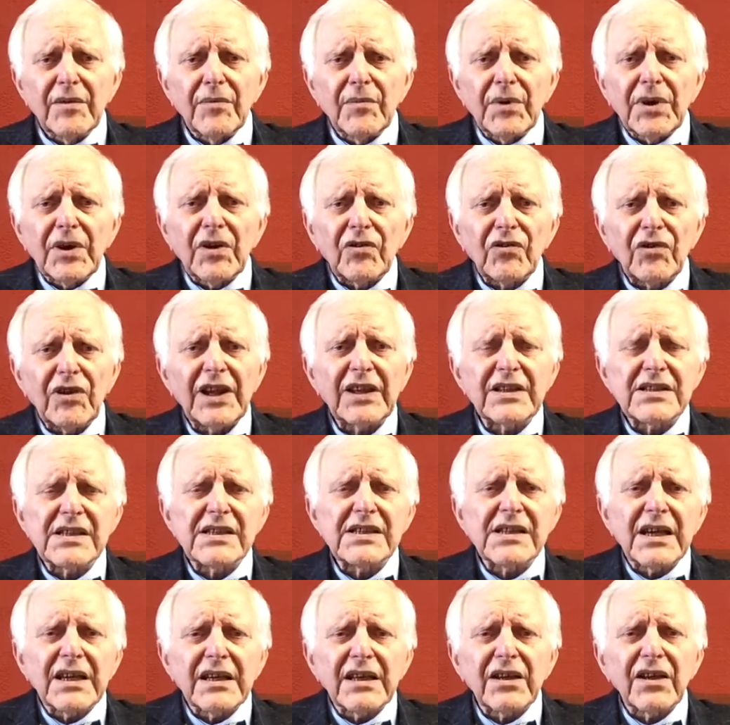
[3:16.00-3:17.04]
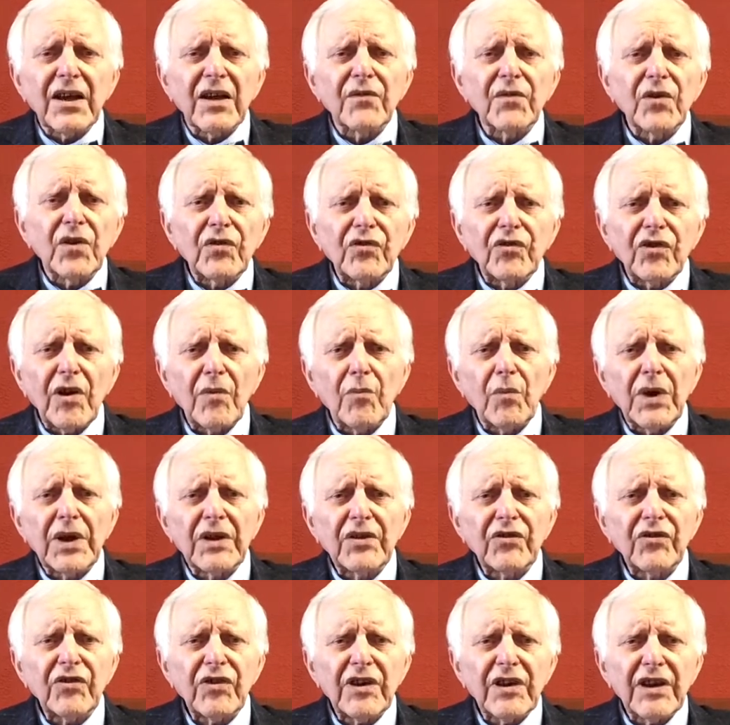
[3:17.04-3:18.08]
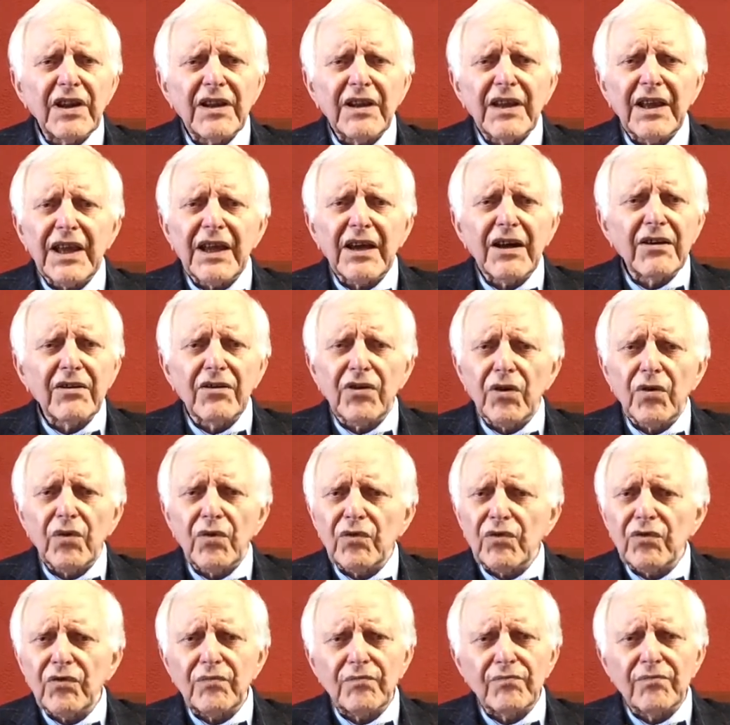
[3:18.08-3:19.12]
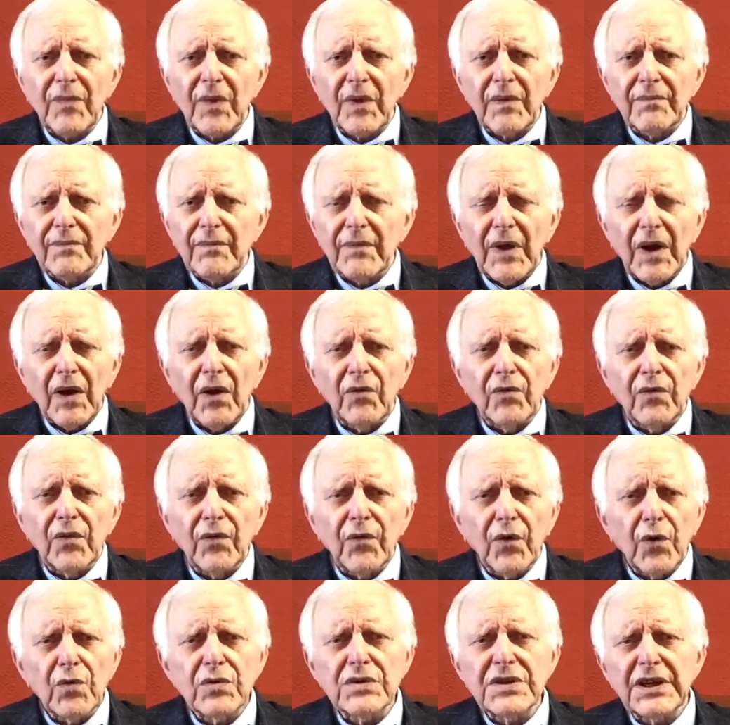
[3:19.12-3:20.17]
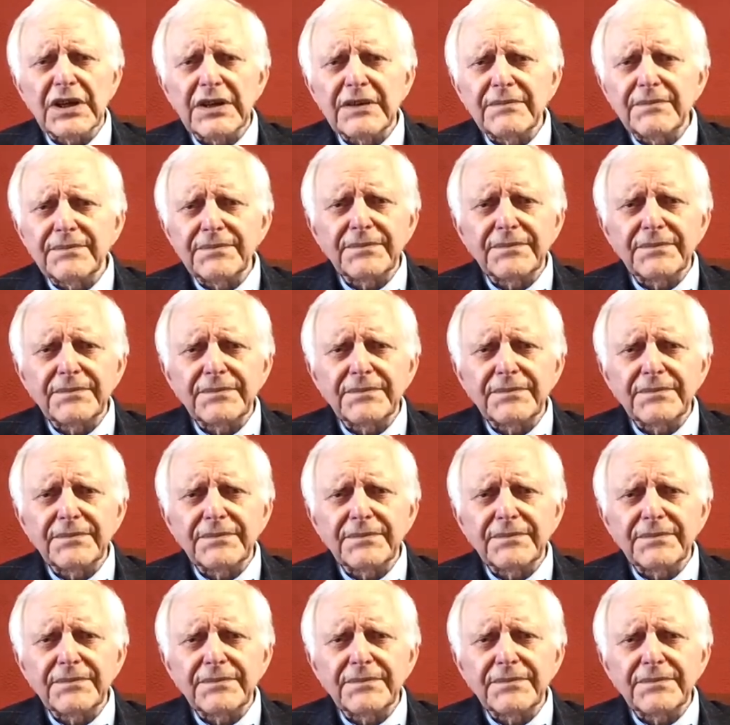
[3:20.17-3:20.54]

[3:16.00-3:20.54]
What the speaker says: Because let's say that I've got someone sitting there who's over 40.